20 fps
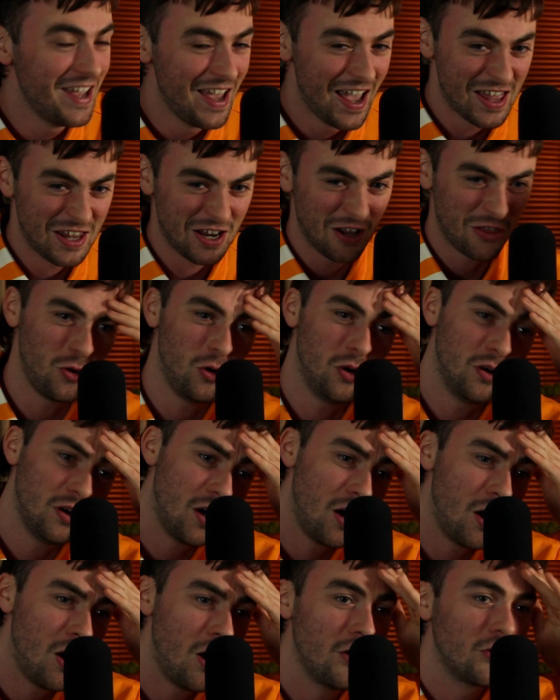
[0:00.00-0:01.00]
And I thought,
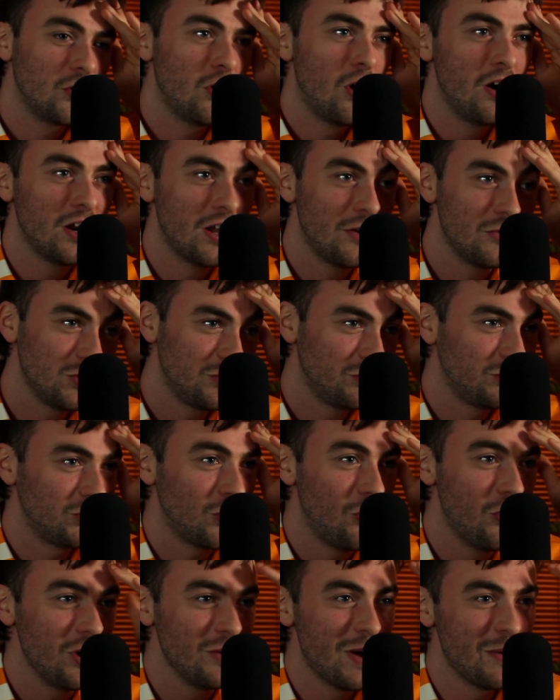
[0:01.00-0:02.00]
oh God, I was just
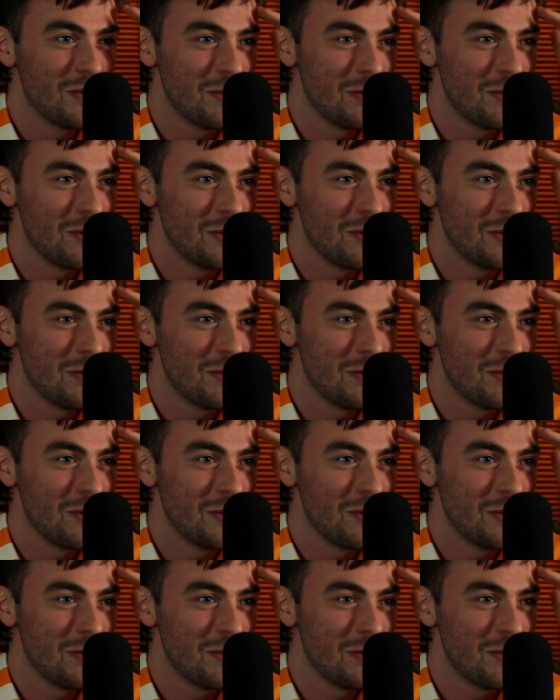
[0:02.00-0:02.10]
talking about my